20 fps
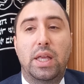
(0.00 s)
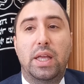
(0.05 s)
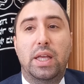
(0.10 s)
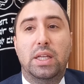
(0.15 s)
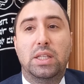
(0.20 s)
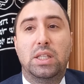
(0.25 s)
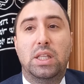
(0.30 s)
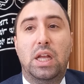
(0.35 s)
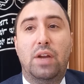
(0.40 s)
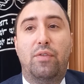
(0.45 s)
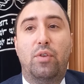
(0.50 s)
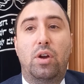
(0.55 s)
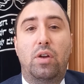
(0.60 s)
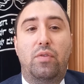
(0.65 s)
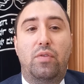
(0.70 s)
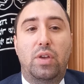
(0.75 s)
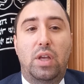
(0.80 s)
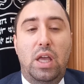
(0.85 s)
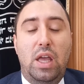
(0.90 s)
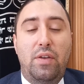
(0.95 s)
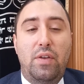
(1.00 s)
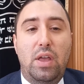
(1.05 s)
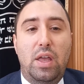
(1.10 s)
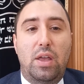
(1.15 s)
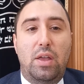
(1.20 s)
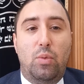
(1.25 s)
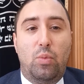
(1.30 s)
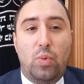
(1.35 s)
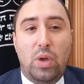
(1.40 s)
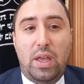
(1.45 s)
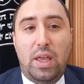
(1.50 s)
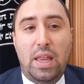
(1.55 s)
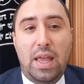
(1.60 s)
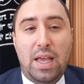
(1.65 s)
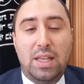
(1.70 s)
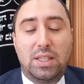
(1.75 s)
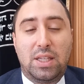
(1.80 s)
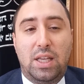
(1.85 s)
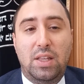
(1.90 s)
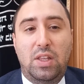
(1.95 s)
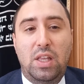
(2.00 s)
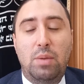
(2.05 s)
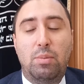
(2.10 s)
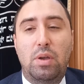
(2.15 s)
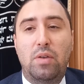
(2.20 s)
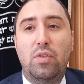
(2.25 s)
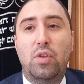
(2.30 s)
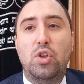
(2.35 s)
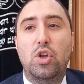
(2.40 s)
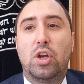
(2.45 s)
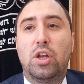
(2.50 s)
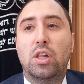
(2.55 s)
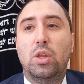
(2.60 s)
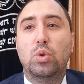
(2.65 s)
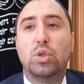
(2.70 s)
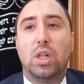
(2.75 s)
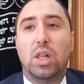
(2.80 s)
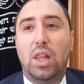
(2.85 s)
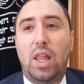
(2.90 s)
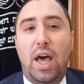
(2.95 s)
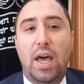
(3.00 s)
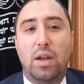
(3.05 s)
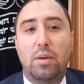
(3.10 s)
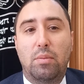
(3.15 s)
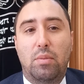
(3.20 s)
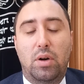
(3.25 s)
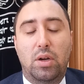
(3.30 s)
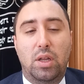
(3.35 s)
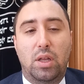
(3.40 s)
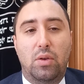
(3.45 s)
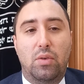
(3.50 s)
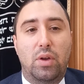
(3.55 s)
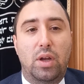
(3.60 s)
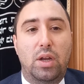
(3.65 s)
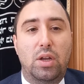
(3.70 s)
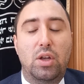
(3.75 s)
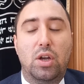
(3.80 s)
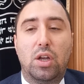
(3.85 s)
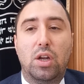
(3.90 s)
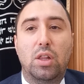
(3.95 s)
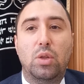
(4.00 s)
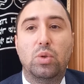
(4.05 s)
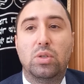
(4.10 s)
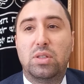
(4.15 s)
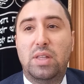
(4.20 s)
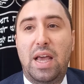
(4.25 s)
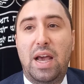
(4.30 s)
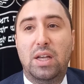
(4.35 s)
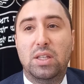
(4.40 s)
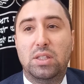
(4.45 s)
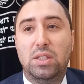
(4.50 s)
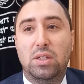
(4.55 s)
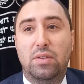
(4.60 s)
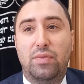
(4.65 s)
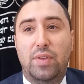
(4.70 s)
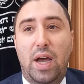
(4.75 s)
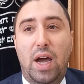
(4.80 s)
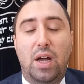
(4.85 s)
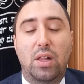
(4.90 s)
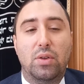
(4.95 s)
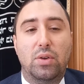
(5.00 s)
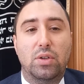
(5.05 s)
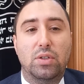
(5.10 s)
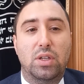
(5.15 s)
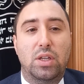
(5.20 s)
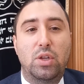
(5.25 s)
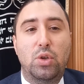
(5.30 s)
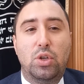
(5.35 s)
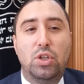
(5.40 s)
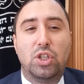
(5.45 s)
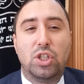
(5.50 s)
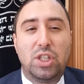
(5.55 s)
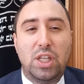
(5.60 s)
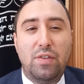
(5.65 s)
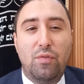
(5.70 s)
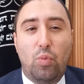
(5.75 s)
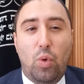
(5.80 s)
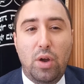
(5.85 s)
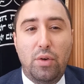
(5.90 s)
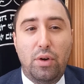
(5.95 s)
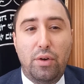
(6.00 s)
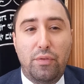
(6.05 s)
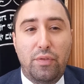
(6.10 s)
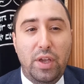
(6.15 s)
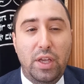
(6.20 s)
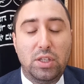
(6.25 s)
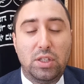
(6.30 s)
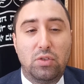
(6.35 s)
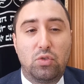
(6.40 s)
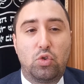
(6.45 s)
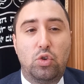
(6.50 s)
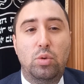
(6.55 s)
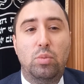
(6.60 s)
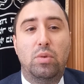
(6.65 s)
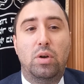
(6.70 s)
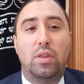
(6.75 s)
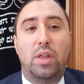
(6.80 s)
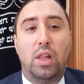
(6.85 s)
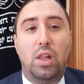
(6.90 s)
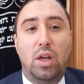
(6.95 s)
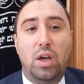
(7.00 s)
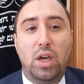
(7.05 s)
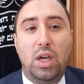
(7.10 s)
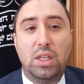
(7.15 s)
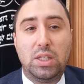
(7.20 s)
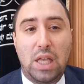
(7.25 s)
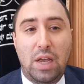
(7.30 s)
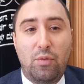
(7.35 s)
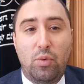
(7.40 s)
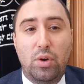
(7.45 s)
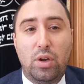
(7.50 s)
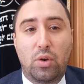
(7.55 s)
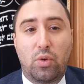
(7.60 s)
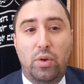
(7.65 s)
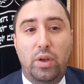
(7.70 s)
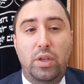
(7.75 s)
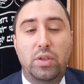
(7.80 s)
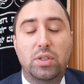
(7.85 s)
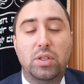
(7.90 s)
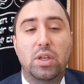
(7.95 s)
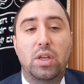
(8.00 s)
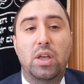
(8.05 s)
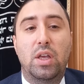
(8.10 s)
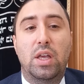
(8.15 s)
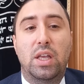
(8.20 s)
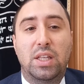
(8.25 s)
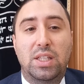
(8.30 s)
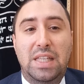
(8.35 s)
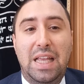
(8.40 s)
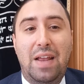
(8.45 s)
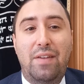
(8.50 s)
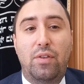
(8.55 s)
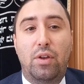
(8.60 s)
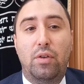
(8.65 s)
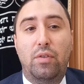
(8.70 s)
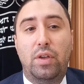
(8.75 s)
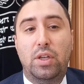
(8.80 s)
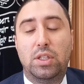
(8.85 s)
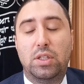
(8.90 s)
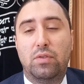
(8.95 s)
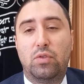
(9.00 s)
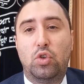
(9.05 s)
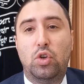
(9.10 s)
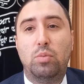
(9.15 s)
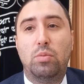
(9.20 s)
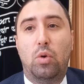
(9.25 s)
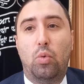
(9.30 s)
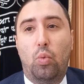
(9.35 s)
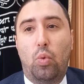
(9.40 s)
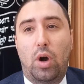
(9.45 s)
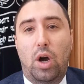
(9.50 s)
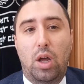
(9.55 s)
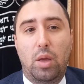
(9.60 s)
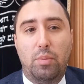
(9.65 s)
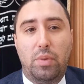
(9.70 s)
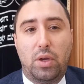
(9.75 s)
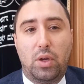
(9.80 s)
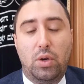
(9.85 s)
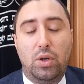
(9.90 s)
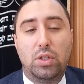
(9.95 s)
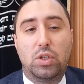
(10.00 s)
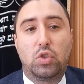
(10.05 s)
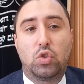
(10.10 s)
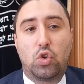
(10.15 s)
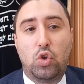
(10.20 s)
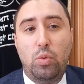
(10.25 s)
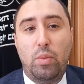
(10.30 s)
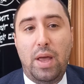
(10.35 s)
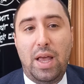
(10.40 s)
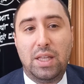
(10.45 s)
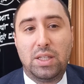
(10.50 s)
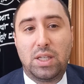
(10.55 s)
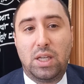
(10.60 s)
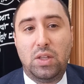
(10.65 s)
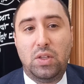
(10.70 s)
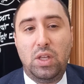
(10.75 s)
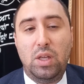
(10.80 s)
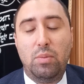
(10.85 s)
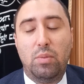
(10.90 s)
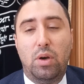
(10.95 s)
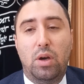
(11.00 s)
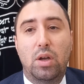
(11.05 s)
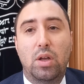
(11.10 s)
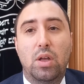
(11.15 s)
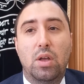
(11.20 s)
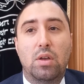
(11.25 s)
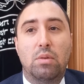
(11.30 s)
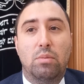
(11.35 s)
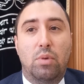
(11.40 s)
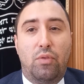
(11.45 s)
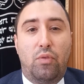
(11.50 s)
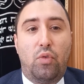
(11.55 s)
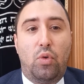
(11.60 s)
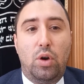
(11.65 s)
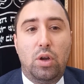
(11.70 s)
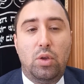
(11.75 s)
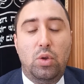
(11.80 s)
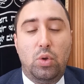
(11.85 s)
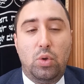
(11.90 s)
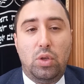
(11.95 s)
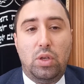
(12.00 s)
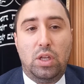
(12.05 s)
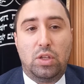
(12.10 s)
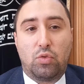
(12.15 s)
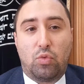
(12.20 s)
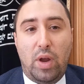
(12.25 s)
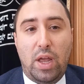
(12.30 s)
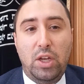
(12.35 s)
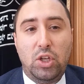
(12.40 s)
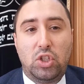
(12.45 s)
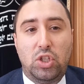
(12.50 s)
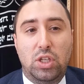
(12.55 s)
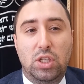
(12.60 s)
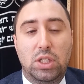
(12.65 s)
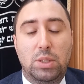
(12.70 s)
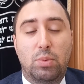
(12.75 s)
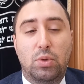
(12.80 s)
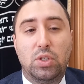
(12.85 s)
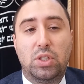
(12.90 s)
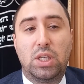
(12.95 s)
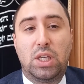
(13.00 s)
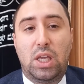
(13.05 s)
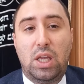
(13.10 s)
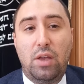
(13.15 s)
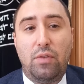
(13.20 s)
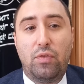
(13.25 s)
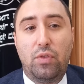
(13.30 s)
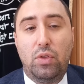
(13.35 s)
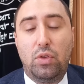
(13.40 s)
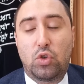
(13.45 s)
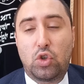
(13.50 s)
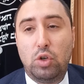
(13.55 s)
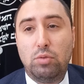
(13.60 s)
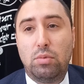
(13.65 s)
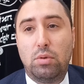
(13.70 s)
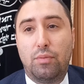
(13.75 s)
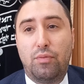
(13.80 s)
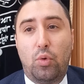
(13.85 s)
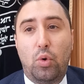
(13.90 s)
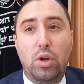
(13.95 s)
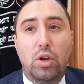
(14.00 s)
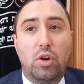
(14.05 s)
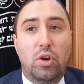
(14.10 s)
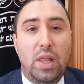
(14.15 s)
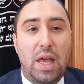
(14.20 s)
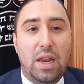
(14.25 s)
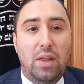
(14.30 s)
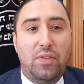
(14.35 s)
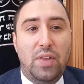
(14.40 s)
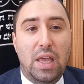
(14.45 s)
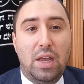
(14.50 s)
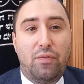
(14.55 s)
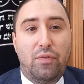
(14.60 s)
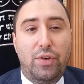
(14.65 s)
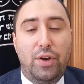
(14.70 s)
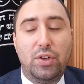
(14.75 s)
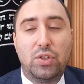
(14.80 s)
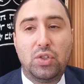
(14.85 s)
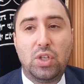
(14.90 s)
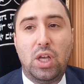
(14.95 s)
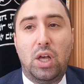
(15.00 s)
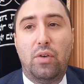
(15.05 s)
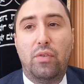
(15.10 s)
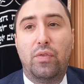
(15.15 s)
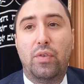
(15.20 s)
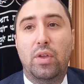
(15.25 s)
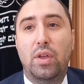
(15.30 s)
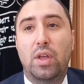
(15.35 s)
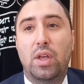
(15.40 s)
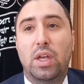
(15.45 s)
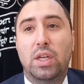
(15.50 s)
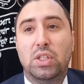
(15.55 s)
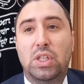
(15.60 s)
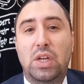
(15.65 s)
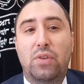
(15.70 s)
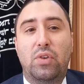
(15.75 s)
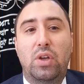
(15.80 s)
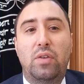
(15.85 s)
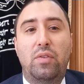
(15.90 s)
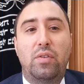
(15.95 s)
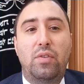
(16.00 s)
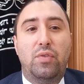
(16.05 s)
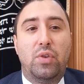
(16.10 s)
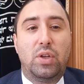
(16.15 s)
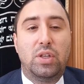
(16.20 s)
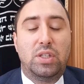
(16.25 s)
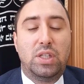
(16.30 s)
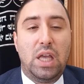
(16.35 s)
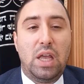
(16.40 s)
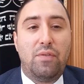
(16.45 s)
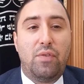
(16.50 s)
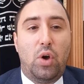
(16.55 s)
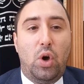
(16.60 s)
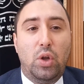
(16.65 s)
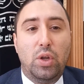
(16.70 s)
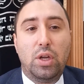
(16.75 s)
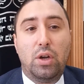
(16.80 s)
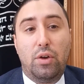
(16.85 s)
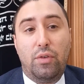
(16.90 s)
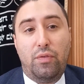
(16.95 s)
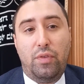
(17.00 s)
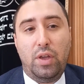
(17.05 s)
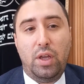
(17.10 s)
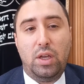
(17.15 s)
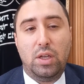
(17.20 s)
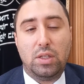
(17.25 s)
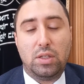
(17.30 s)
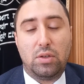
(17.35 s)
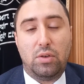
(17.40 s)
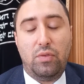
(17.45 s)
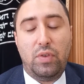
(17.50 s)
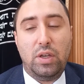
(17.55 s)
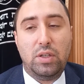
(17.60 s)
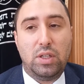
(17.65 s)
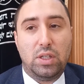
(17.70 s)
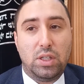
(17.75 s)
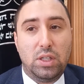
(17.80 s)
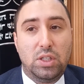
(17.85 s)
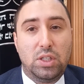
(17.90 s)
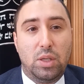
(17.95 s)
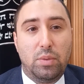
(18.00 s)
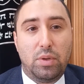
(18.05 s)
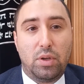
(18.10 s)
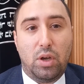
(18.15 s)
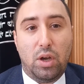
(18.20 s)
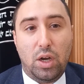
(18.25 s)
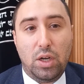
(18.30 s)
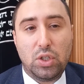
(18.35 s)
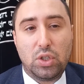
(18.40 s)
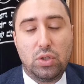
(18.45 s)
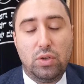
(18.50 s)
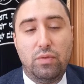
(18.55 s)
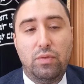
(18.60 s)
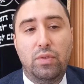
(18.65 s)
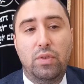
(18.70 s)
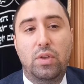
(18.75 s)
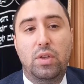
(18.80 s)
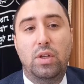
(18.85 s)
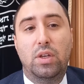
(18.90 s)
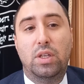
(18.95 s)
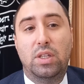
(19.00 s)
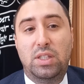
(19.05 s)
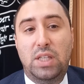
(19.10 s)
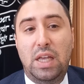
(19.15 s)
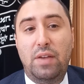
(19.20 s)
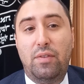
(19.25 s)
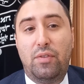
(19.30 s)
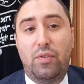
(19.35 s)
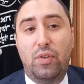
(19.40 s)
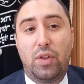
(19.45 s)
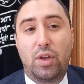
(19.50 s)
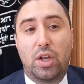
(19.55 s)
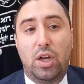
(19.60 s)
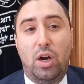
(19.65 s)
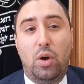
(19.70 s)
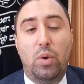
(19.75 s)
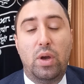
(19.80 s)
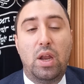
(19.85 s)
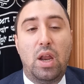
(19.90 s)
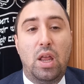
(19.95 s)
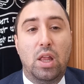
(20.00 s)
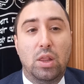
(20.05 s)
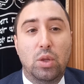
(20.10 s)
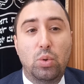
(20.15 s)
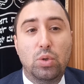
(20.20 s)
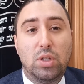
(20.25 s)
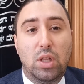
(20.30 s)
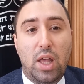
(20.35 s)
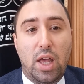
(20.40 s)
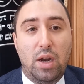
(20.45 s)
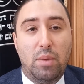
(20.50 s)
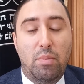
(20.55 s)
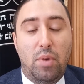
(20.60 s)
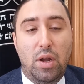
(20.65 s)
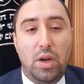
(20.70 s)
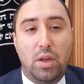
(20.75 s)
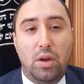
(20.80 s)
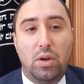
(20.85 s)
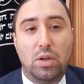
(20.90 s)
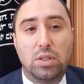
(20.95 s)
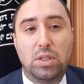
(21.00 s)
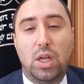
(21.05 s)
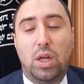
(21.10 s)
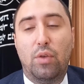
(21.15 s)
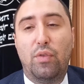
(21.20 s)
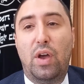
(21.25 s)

So therefore, if it has kedima, even though you're going to lose a lot of money, right? You're going to lose thousands of dollars, and you can just save one revius of truma. The halacha is everyone agrees save the revius of truma. Why? Because truma has kedima. It's ratius. It's supposed to give truma before you're allowed to take for yourself. So therefore, even if you can save only a revius at least something chashuv, save it for the kohen and lose a lot of money yourself.